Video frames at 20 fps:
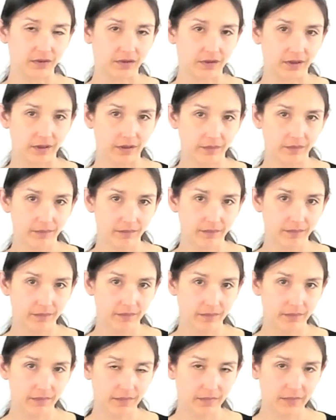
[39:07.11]
see.
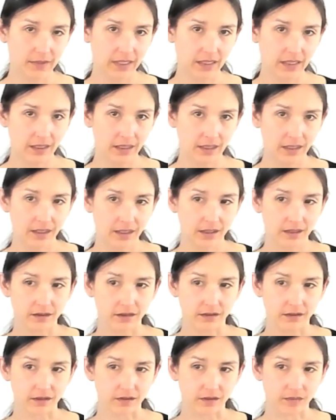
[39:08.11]

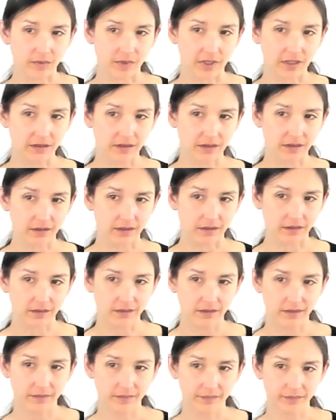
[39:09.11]
Does this make
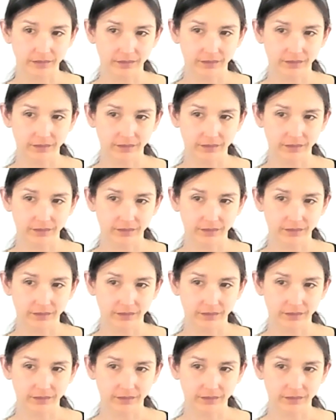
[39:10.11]
sense?